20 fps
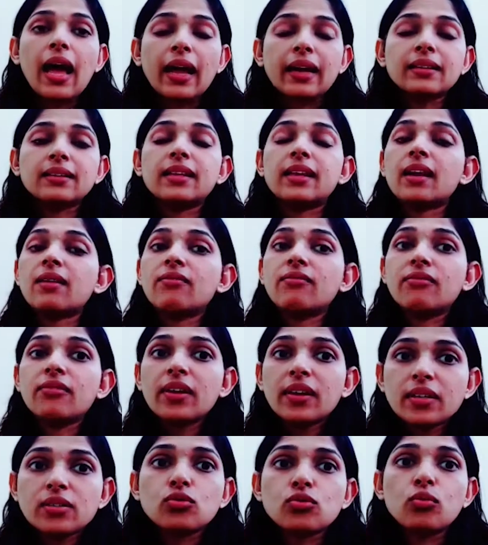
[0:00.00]
And there are
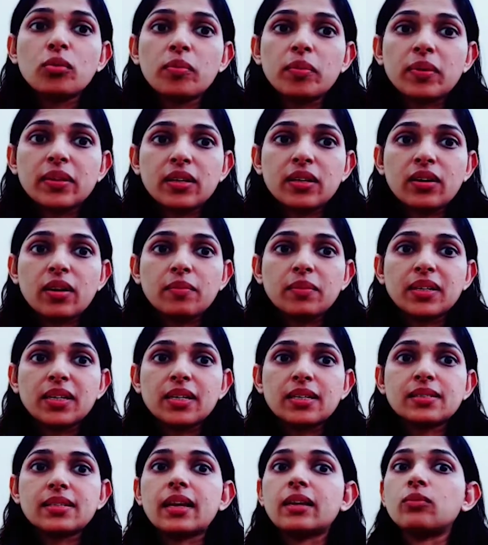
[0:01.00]
various homeopathic
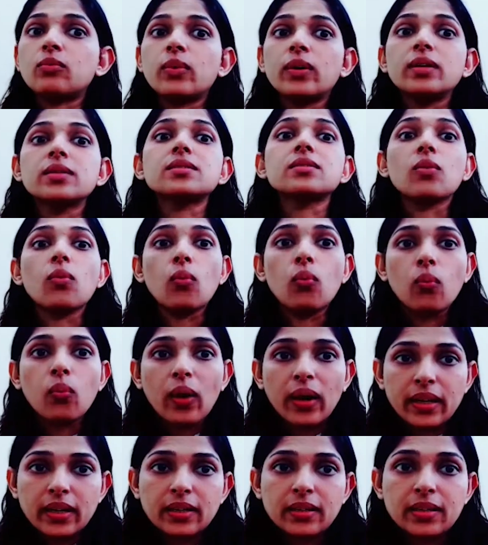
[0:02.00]
remedies that works
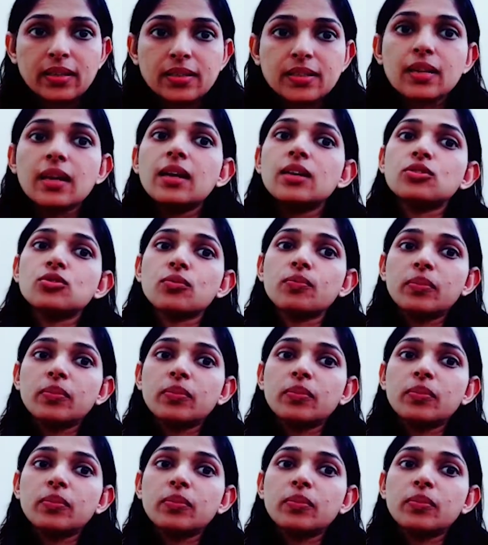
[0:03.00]
wonders.